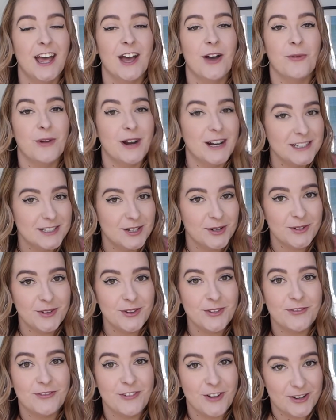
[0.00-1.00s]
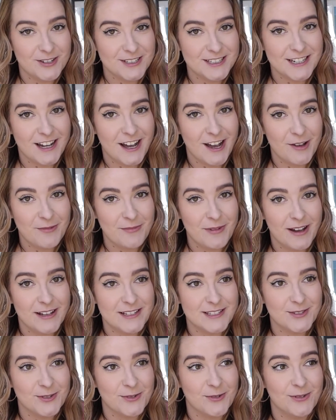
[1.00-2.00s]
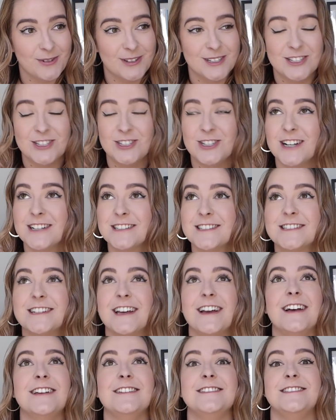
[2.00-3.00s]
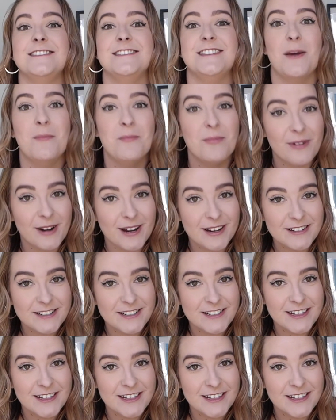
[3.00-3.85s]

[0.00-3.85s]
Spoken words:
When I tell you the first time I saw just a zebra,